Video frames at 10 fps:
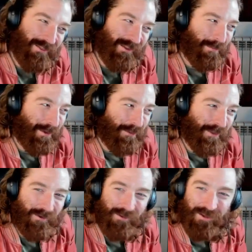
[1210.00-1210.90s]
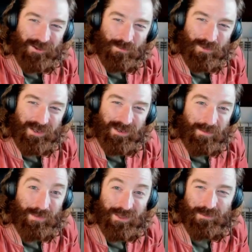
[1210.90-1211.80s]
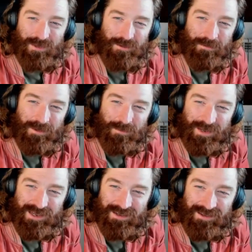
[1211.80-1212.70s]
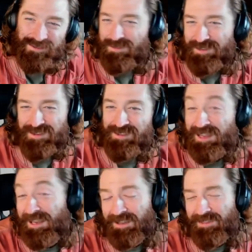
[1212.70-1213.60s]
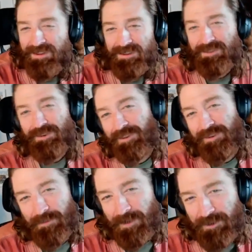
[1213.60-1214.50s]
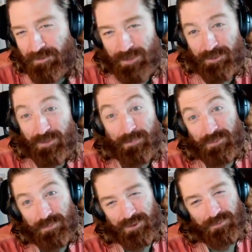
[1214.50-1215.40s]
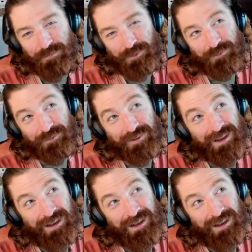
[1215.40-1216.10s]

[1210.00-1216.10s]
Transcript: I think about that a lot when I get beta reader feedback. Someone says, I hate this, or this offends me, or I'm super confused.